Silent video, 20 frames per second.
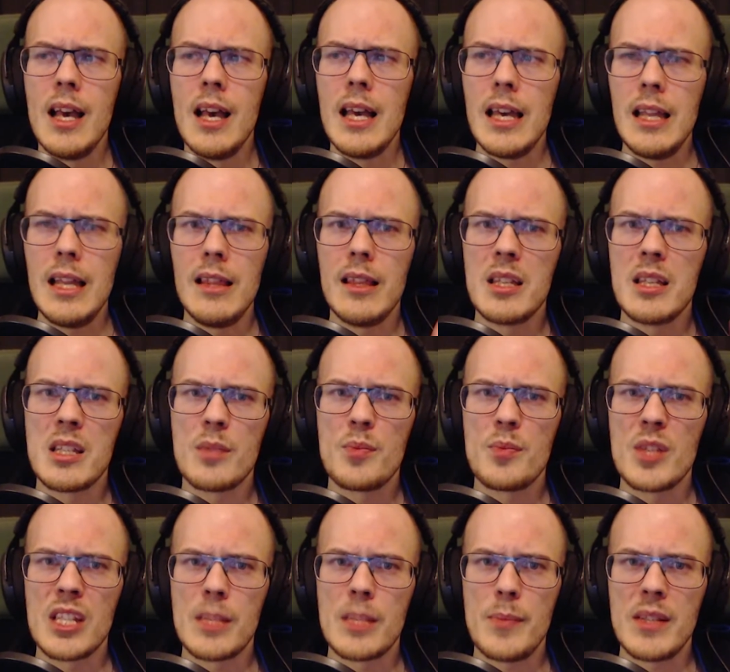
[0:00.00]
in this
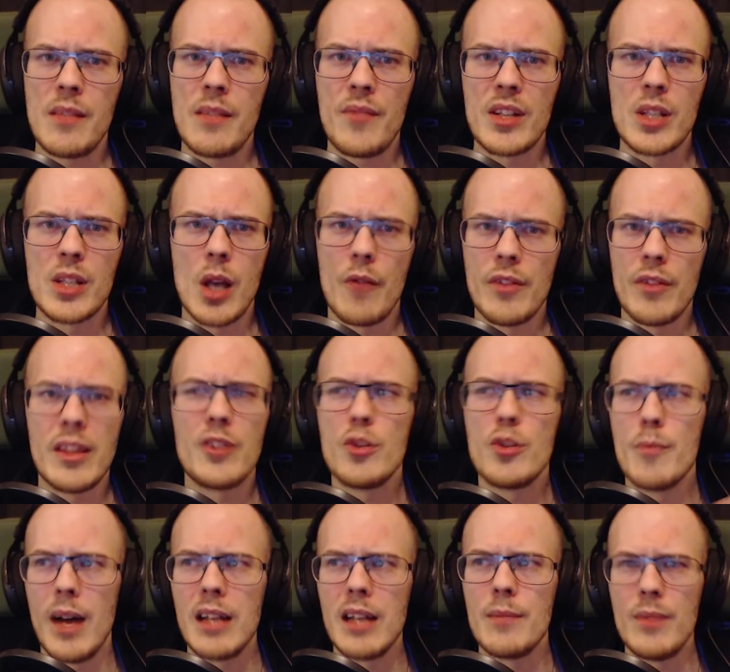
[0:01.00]
specific server that you
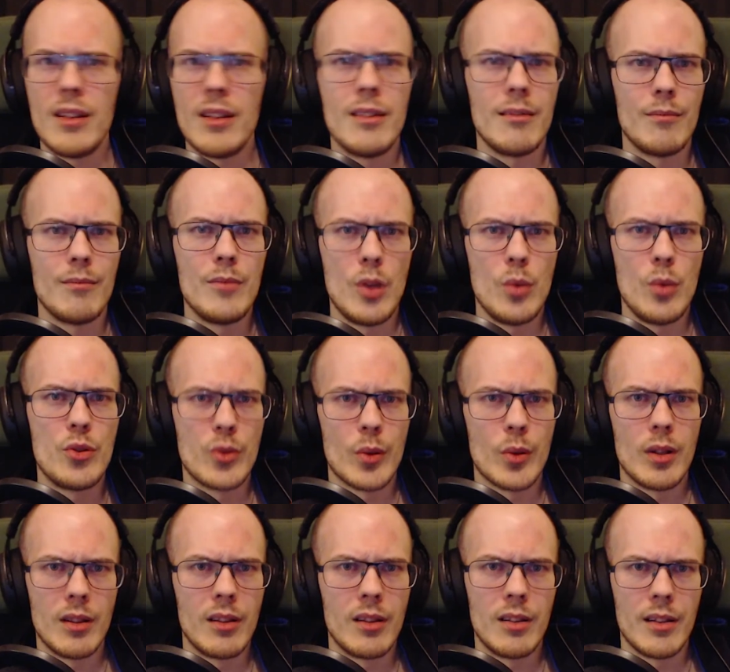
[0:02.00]
might be
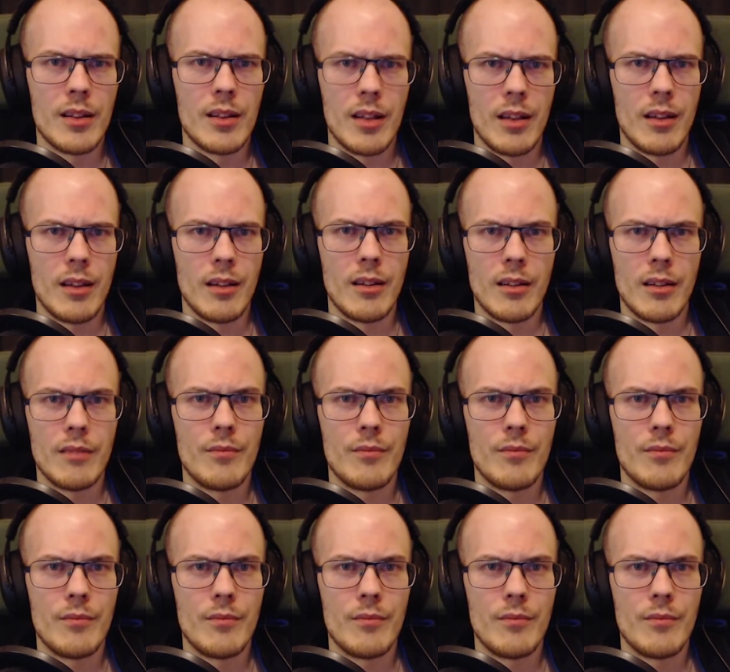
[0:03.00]
mutual in,